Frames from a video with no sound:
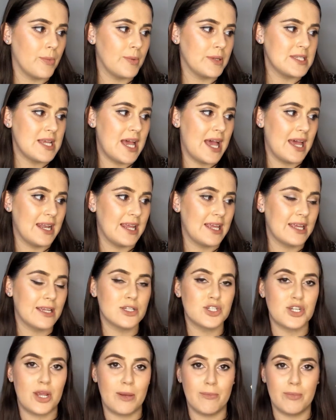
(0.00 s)
Botanic
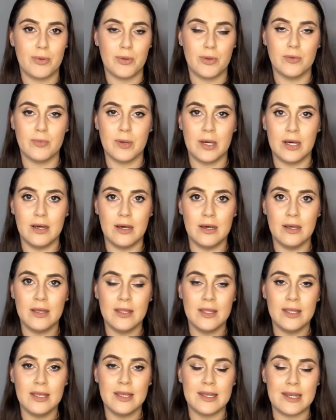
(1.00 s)
shampoo bar.
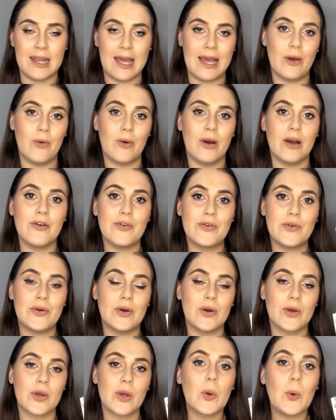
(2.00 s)
Now, I've
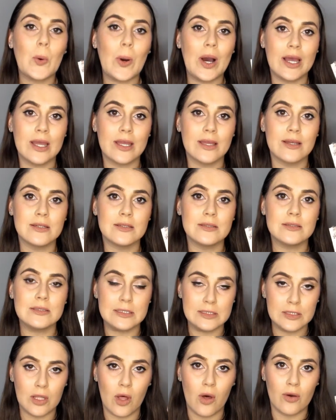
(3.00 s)
got quite
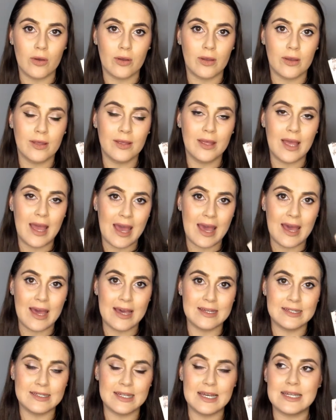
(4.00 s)
long
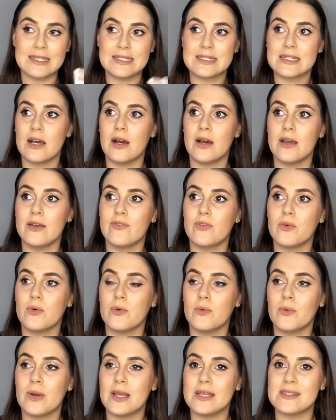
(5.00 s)
hair and I've
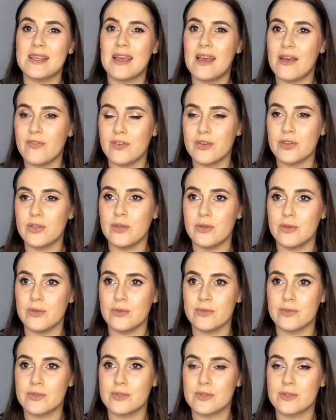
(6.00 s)
always ever
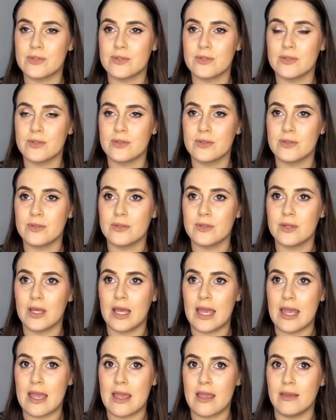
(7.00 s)
used
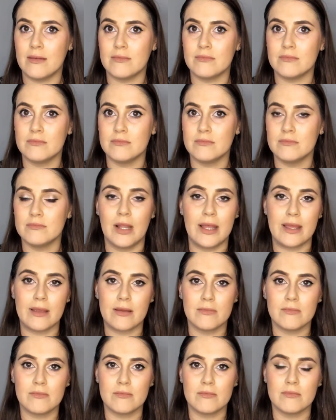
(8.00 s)
a like
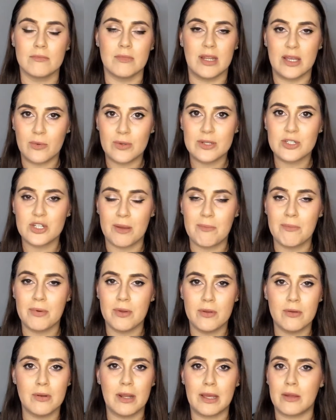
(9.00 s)
liquid
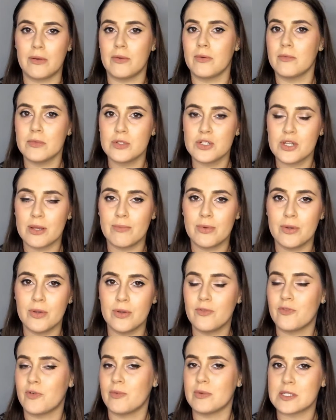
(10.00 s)
shampoo, like a normal shampoo
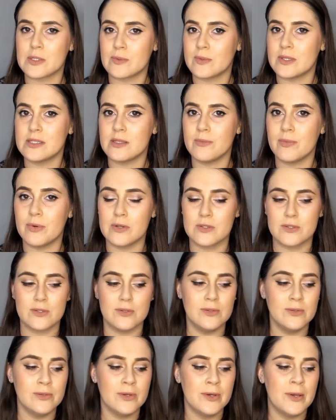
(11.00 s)
from a squeezy
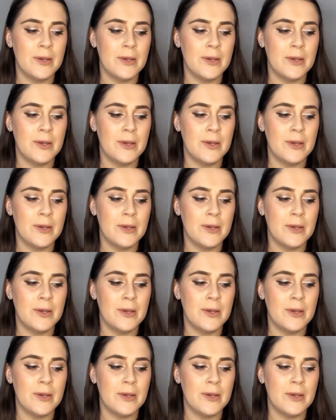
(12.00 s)
bottle.